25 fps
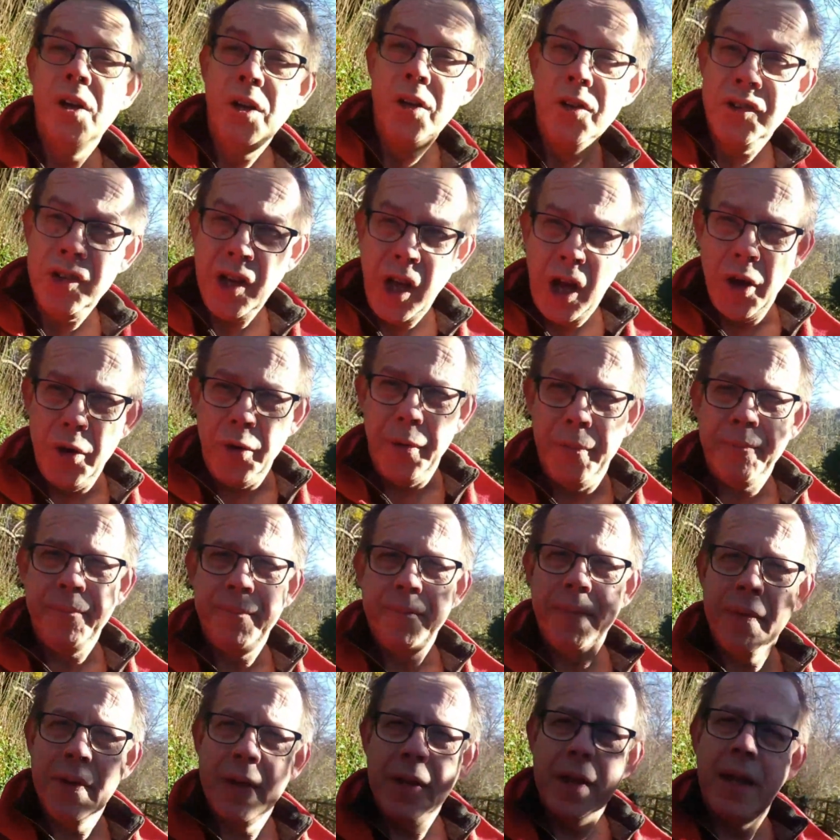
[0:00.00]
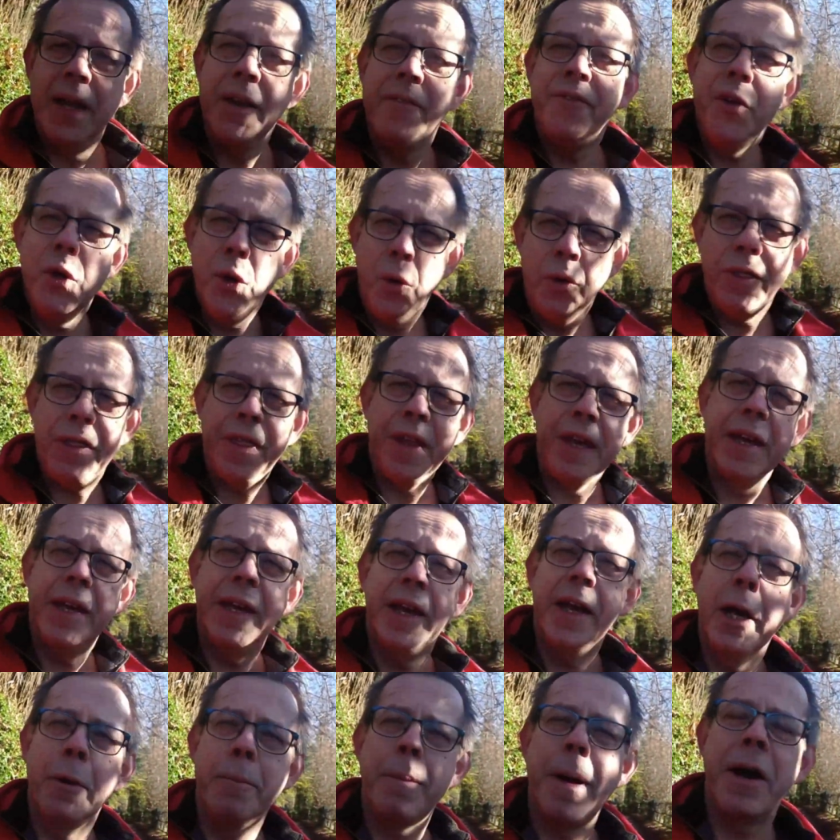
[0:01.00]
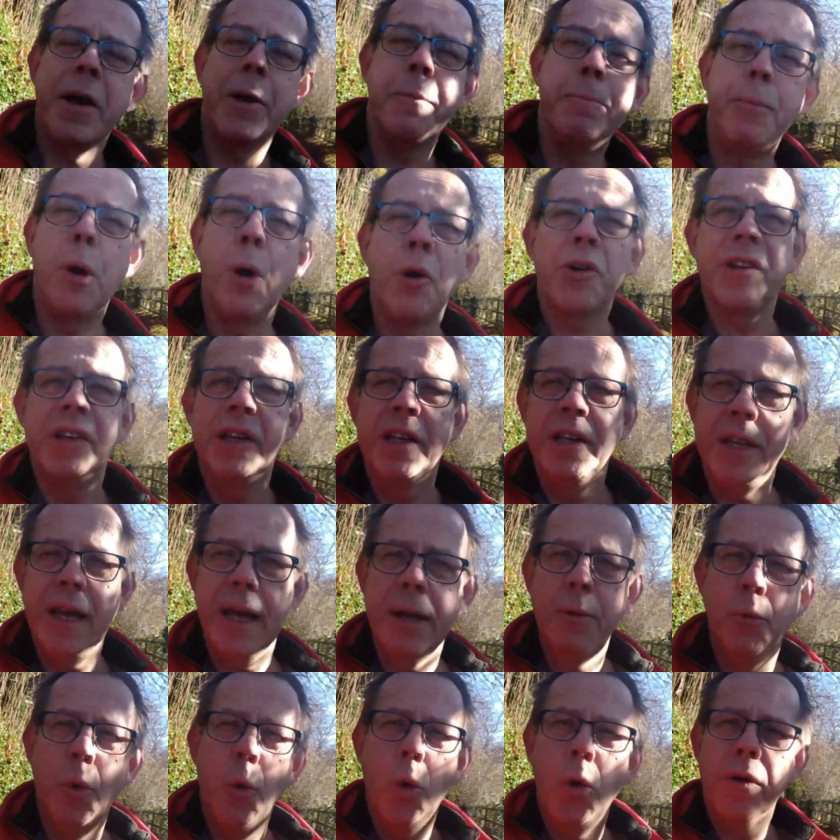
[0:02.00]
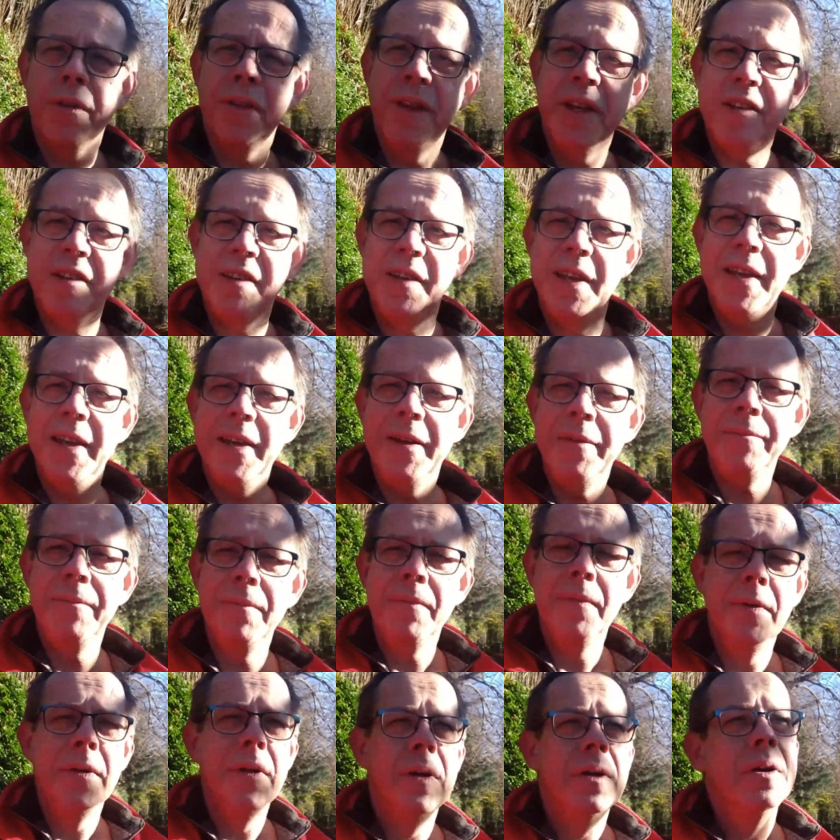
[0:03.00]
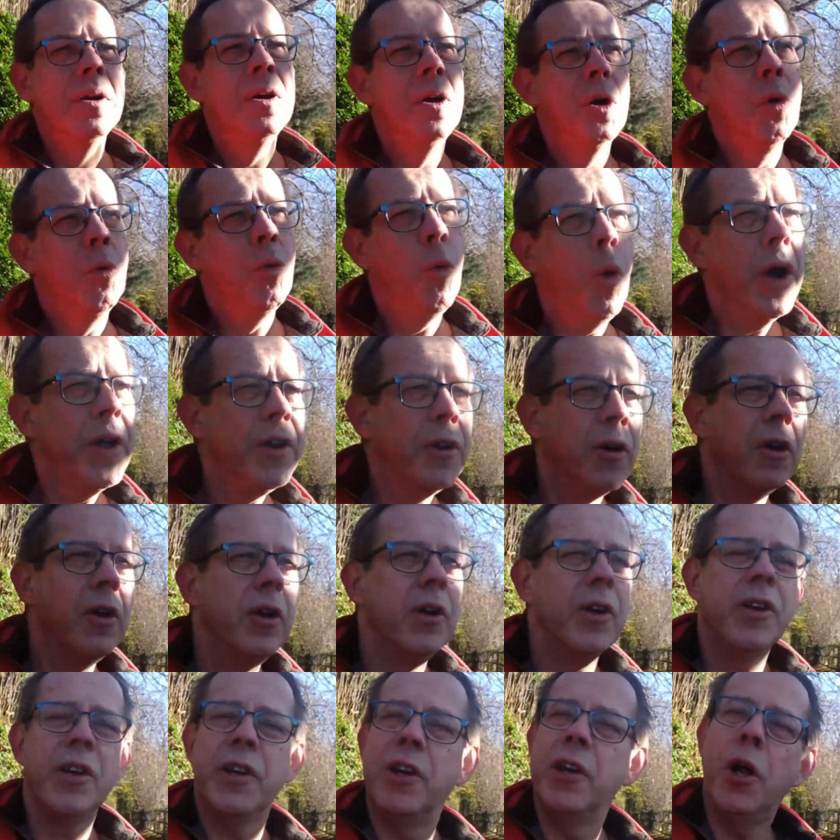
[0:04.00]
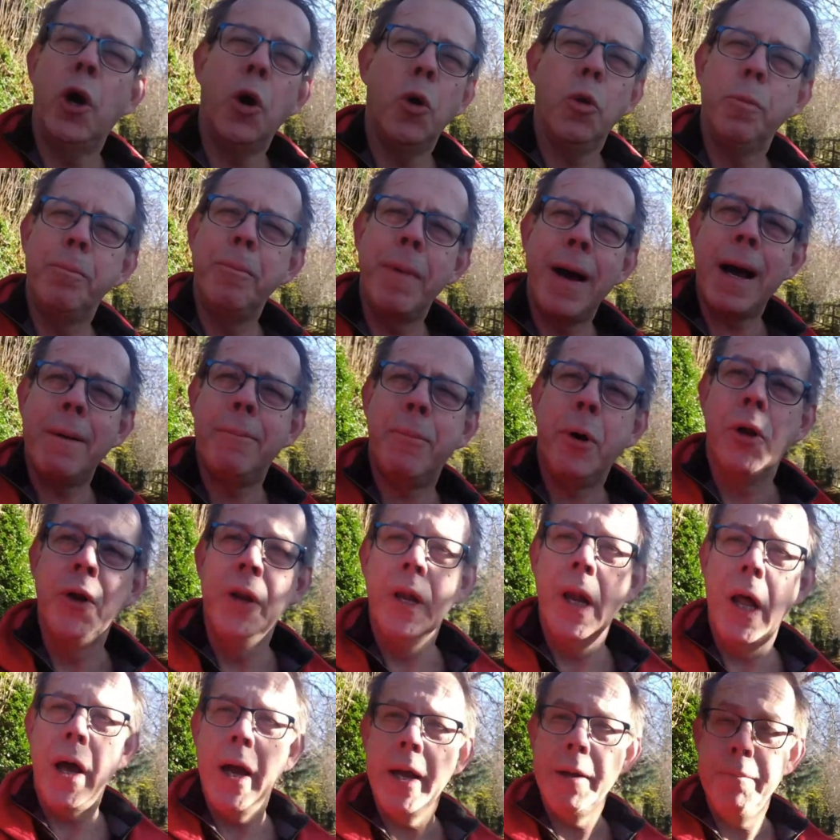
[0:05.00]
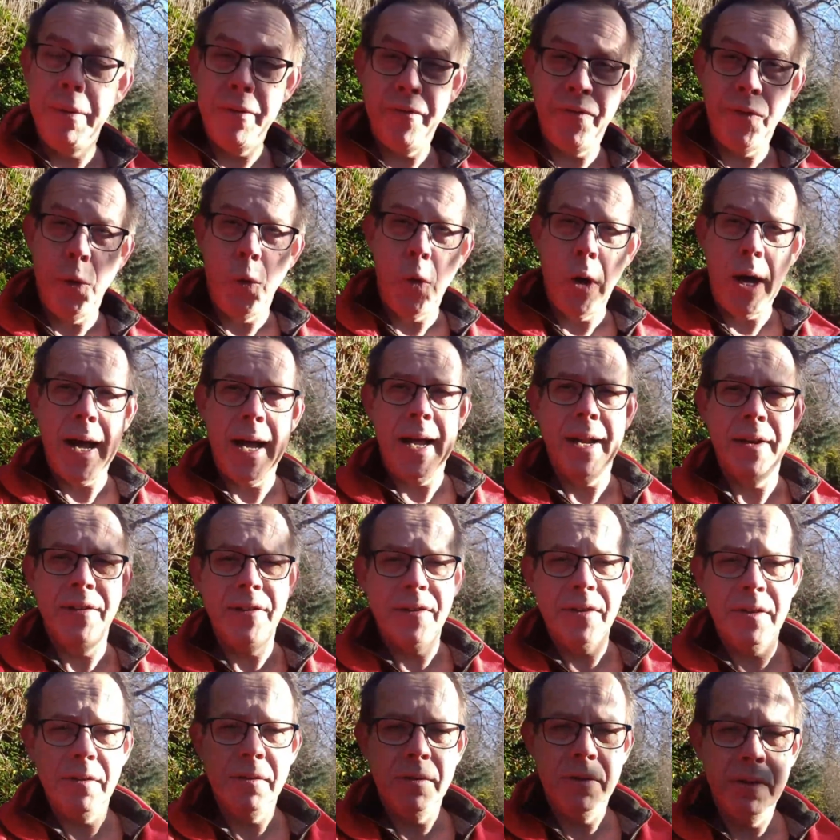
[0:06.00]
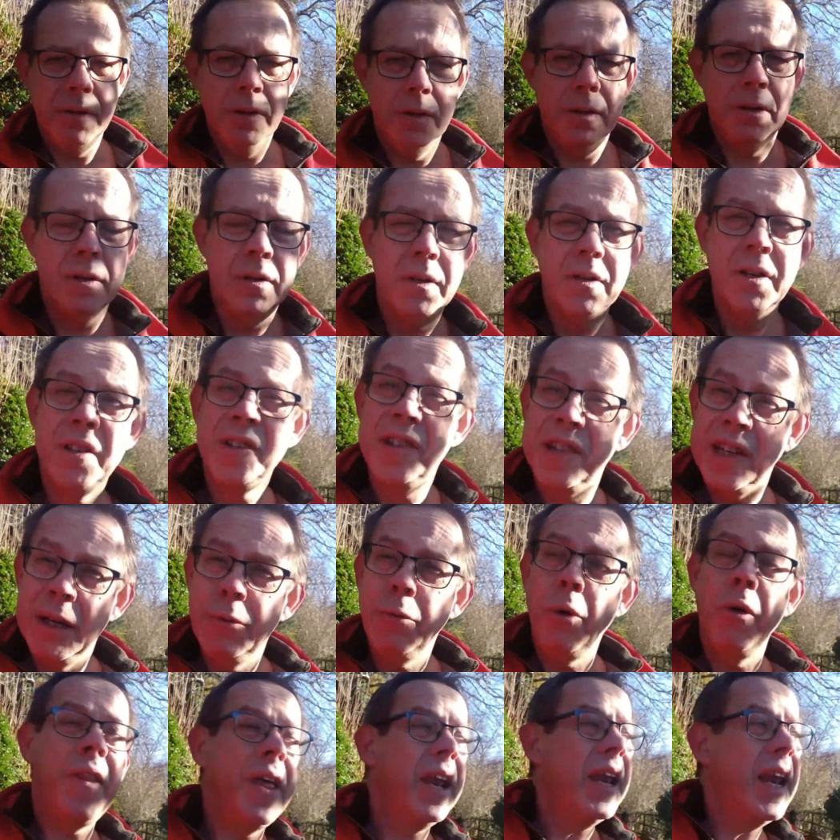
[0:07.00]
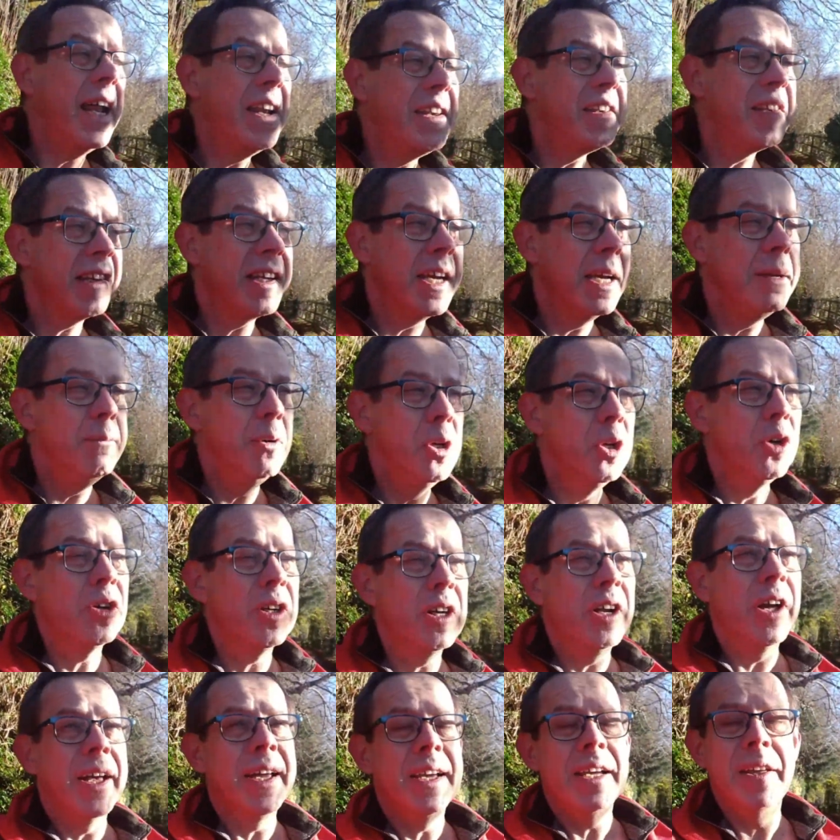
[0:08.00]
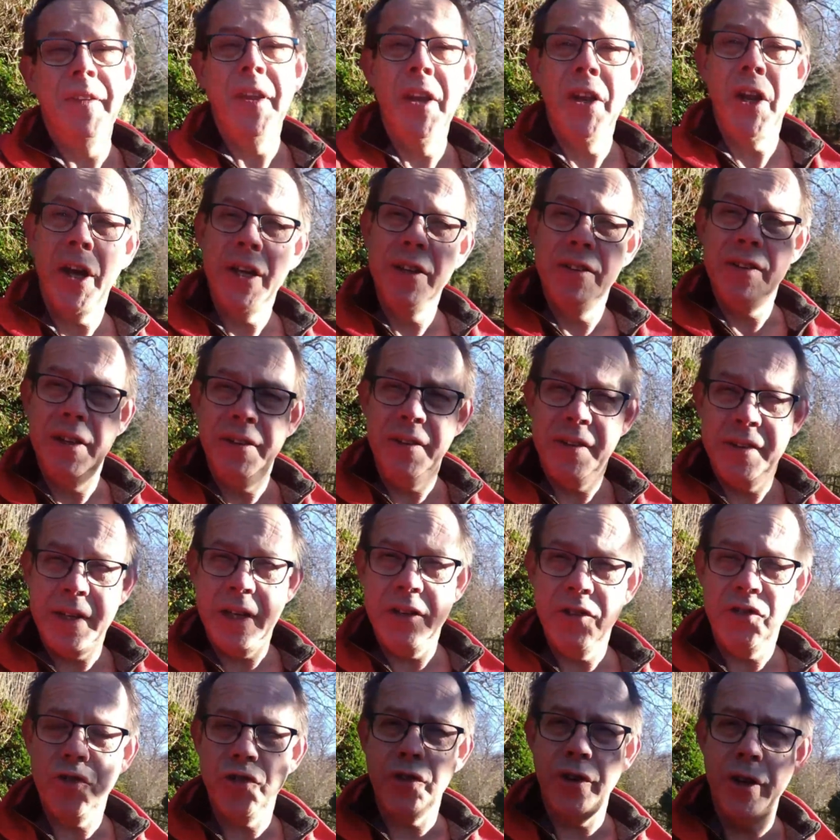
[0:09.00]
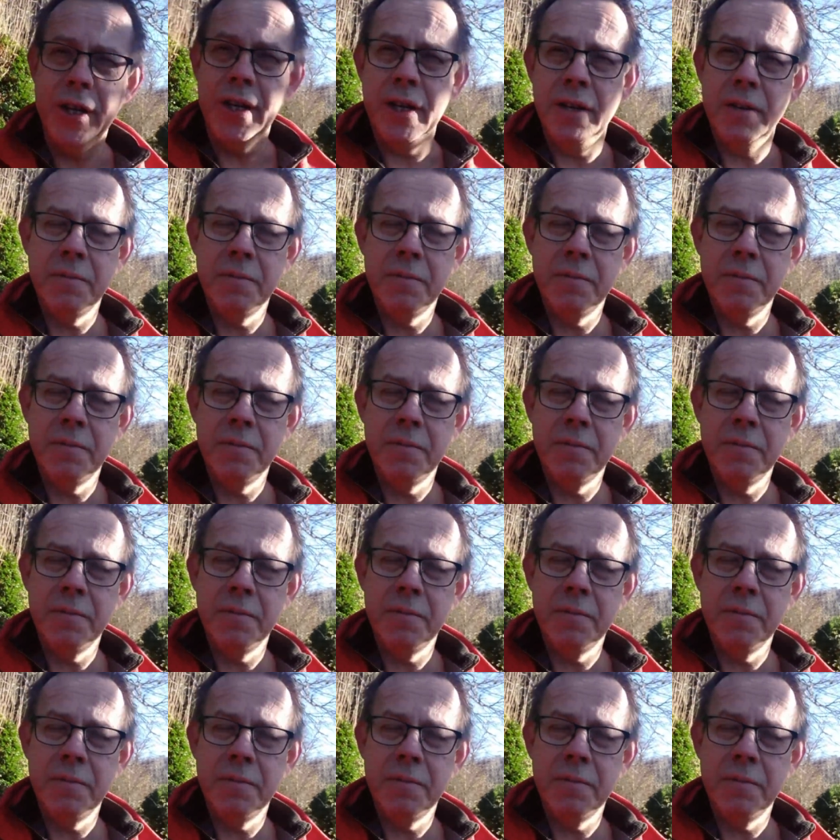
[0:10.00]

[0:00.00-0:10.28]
So, if you're thinking about a Boxing Day walk this year, why not look at an old map online beforehand? See what the landscape looked like in the 19th century.